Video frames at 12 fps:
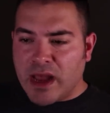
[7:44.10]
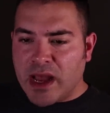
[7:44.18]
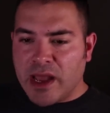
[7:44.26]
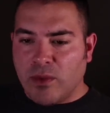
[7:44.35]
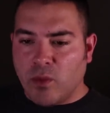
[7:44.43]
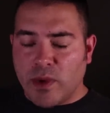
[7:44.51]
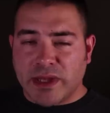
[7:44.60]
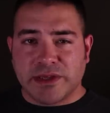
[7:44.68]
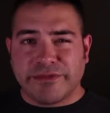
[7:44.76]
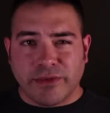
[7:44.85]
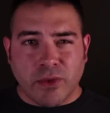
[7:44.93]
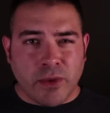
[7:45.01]
I went
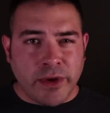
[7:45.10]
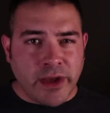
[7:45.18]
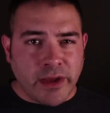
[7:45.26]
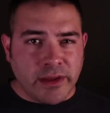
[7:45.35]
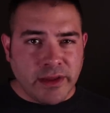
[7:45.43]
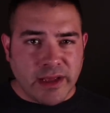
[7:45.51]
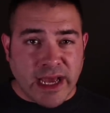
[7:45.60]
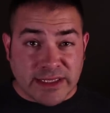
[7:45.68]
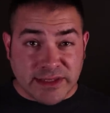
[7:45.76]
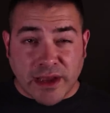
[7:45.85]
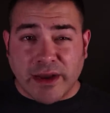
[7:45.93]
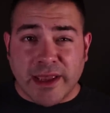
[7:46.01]
to Florida. I
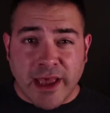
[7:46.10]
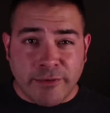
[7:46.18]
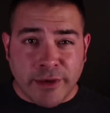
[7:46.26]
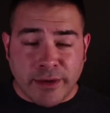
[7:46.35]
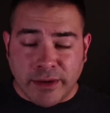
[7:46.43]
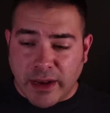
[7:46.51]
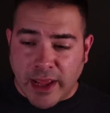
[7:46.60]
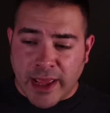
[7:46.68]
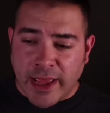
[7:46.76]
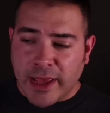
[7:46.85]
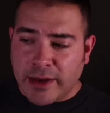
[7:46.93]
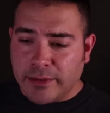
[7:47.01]
saw Kevin
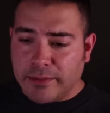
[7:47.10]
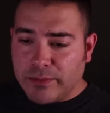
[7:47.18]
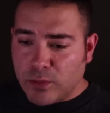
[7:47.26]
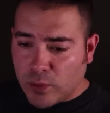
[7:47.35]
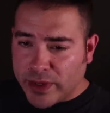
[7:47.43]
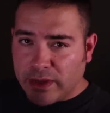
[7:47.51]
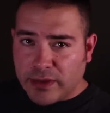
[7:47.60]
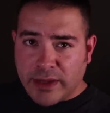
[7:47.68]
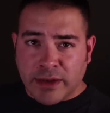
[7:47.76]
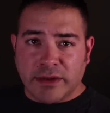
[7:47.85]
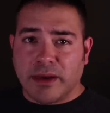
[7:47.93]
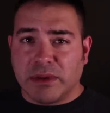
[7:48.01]
and we
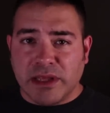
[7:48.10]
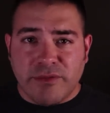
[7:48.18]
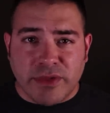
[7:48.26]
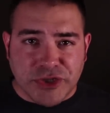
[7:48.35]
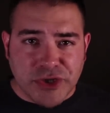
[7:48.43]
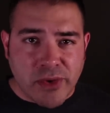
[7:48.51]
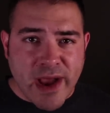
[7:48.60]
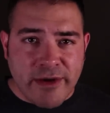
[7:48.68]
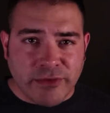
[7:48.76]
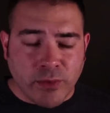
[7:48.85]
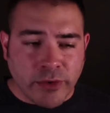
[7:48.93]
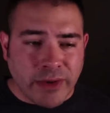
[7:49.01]
ended up leaving the show
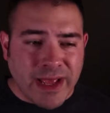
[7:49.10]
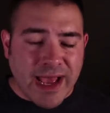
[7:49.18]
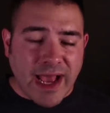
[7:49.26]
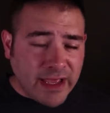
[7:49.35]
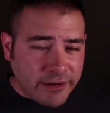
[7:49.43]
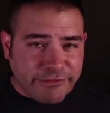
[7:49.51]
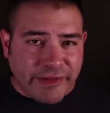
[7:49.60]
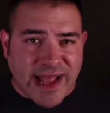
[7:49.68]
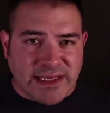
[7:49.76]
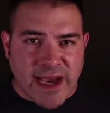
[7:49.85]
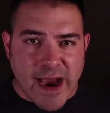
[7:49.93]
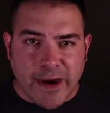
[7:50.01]
afterward. I get a
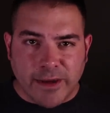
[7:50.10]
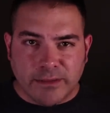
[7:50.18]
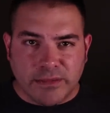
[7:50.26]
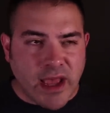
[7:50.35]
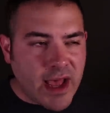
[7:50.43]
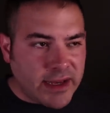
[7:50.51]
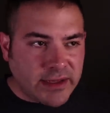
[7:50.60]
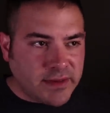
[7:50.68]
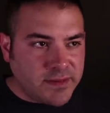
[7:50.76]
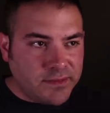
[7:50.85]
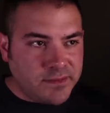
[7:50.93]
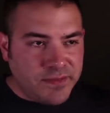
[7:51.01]
flat tire,
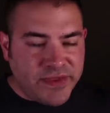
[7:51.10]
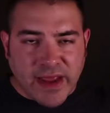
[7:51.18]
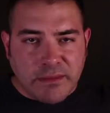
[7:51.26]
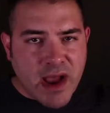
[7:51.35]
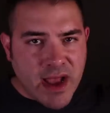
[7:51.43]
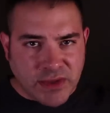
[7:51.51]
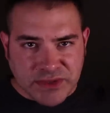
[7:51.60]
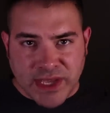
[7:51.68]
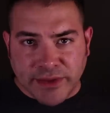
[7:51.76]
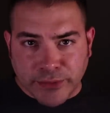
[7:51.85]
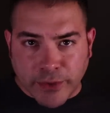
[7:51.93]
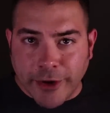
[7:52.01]
not ten miles
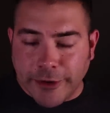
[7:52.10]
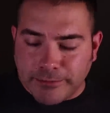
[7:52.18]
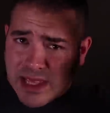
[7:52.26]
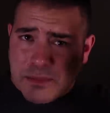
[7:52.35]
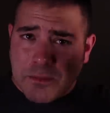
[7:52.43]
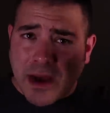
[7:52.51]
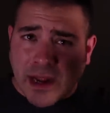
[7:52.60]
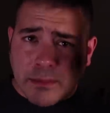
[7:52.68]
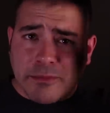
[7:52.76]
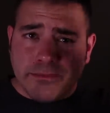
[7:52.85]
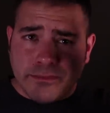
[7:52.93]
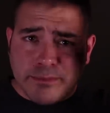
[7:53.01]
down the road. Keep in mind,
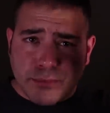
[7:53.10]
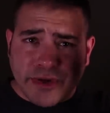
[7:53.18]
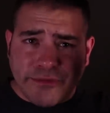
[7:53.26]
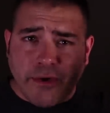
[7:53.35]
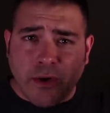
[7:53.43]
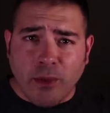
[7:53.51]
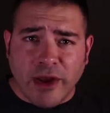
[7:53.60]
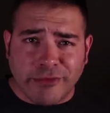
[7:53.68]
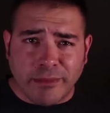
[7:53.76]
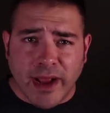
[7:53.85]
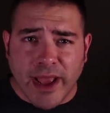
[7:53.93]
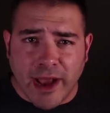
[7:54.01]
I'm pretty far away
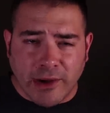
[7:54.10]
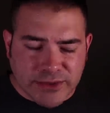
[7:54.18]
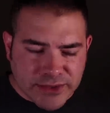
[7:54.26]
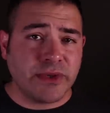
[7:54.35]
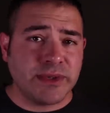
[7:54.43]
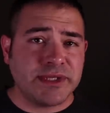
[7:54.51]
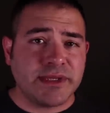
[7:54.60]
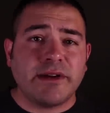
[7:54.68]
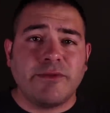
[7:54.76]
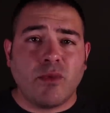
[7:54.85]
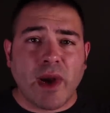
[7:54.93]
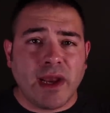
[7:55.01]
from my house. So instead
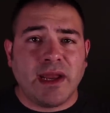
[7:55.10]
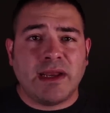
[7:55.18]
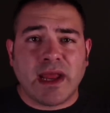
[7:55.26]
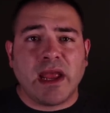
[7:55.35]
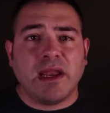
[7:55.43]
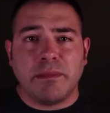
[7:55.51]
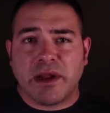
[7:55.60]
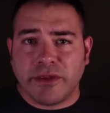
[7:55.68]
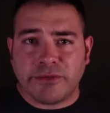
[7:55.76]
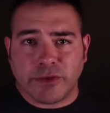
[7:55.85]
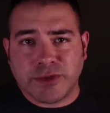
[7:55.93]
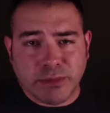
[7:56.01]
of waiting ninety
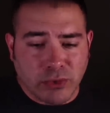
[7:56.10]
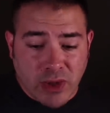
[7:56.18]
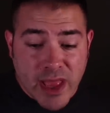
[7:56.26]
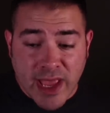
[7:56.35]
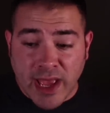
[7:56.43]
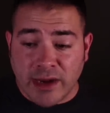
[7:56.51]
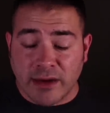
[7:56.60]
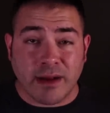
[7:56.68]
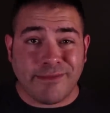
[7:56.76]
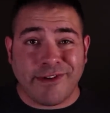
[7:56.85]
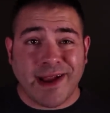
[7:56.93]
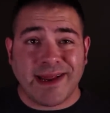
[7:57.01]
minutes for triple A, I ended
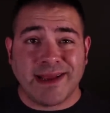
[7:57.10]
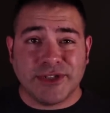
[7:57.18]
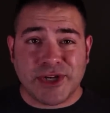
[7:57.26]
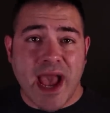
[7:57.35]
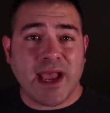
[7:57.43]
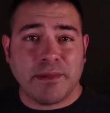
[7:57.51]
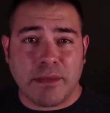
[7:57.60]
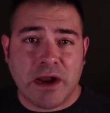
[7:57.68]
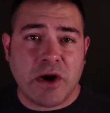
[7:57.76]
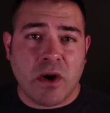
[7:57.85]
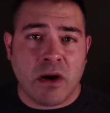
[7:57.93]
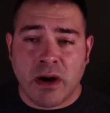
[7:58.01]
up finding a jack in my
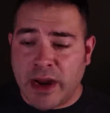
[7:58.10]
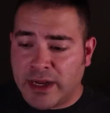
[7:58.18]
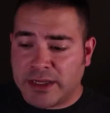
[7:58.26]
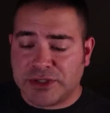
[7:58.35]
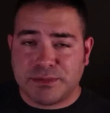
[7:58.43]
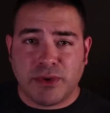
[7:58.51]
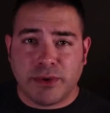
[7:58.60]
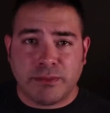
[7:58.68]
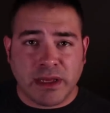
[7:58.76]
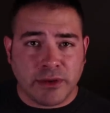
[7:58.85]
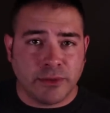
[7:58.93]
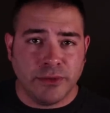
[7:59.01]
car and I just put
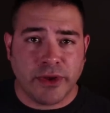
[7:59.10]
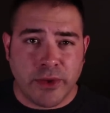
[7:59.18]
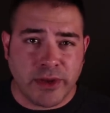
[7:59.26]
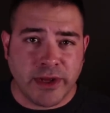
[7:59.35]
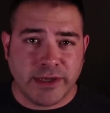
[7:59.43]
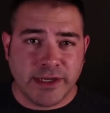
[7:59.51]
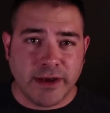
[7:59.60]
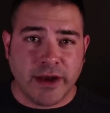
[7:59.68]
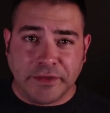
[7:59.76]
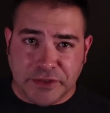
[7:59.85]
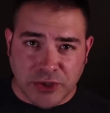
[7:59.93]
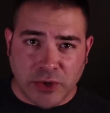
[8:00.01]
my little donut
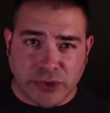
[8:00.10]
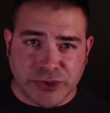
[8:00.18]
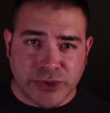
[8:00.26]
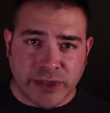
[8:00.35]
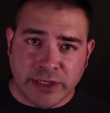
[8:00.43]
on the charger.